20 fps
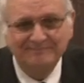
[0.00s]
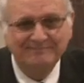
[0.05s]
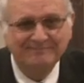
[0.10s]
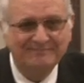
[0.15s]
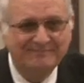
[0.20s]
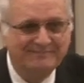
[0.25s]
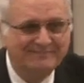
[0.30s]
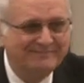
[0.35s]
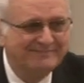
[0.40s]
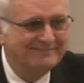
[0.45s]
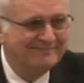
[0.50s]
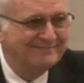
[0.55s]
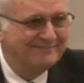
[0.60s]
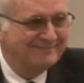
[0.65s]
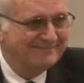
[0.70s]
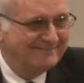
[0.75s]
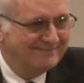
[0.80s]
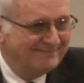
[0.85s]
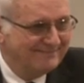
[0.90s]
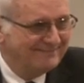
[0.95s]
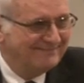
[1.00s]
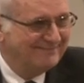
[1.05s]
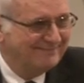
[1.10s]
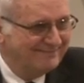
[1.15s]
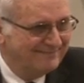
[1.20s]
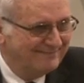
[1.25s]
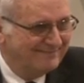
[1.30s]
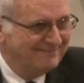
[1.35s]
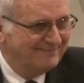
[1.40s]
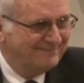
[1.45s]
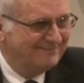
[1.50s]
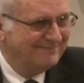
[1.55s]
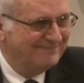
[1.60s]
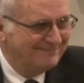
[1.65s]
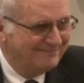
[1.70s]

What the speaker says: (no one is talking)